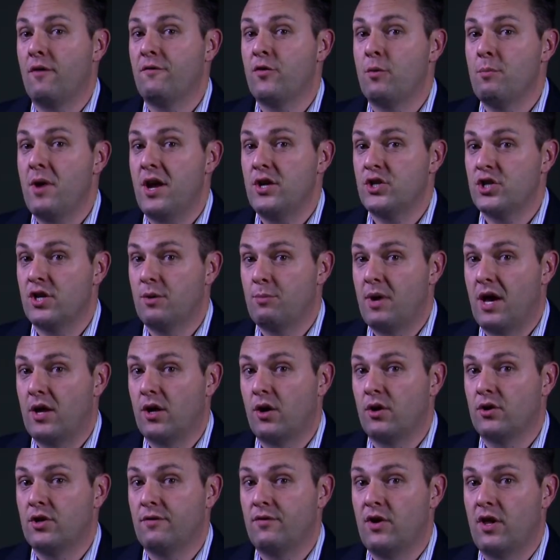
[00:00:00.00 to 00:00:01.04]
information about
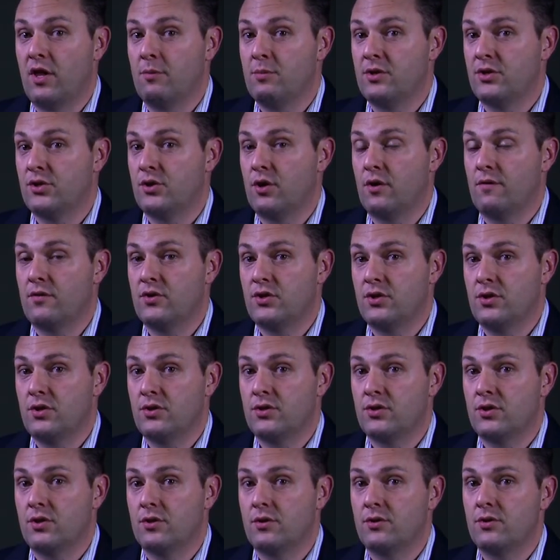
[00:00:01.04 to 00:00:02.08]
our development
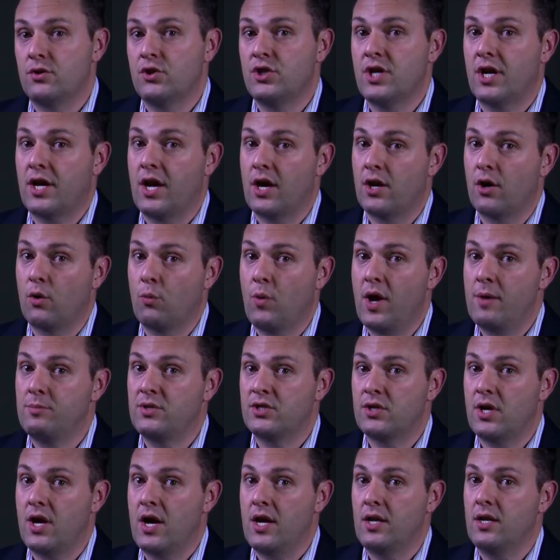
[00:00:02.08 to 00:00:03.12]
services, check out our
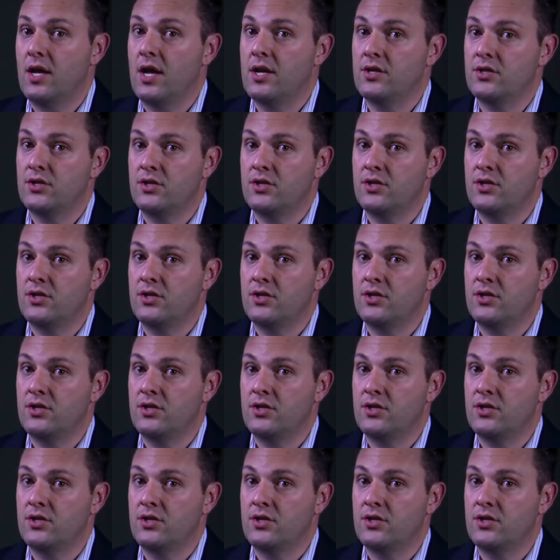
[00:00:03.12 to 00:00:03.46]
website at